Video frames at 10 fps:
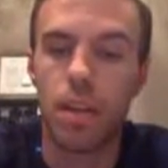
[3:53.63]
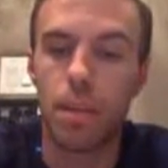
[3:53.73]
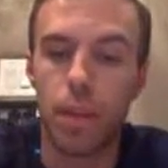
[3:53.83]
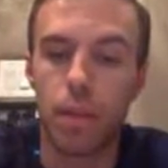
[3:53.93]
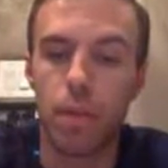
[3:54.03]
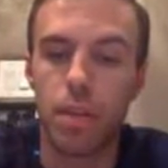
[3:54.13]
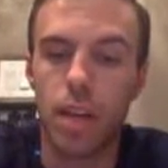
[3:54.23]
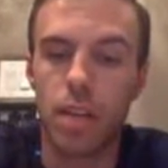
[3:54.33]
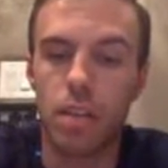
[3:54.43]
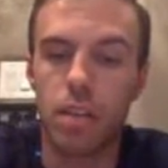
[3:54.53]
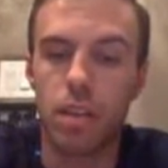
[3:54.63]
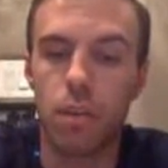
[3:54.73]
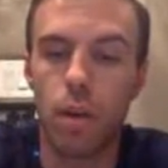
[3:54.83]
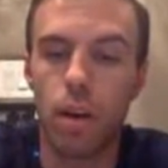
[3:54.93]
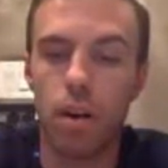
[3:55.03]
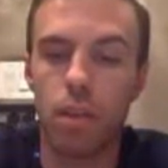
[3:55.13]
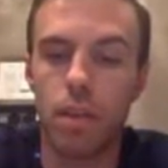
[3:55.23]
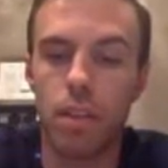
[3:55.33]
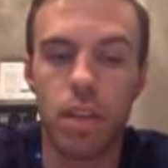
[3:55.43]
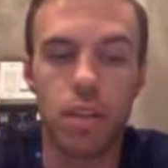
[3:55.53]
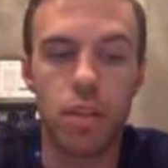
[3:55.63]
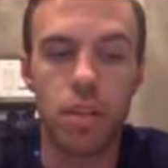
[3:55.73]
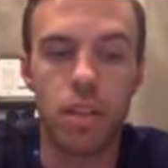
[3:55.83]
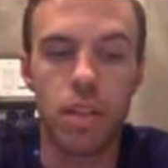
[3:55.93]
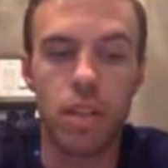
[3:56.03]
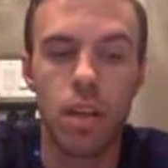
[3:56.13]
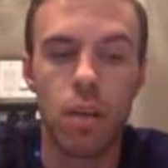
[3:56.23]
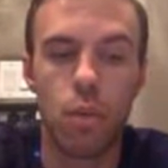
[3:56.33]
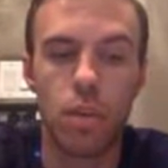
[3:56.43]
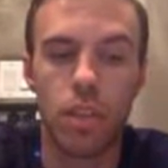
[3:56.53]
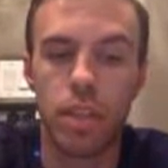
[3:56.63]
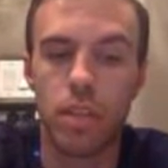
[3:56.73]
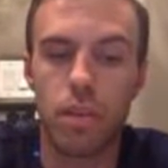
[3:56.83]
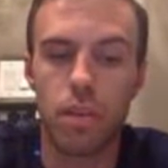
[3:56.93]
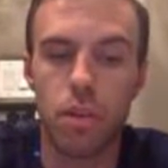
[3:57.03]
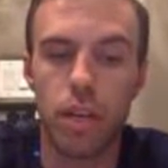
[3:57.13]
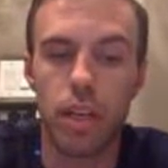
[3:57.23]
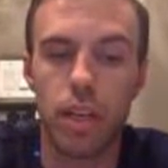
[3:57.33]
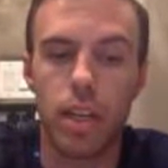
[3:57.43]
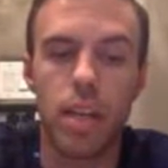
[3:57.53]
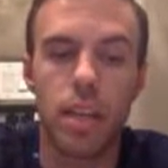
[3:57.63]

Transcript: The mother is consciously aware of the state she is in, which leads her to drink.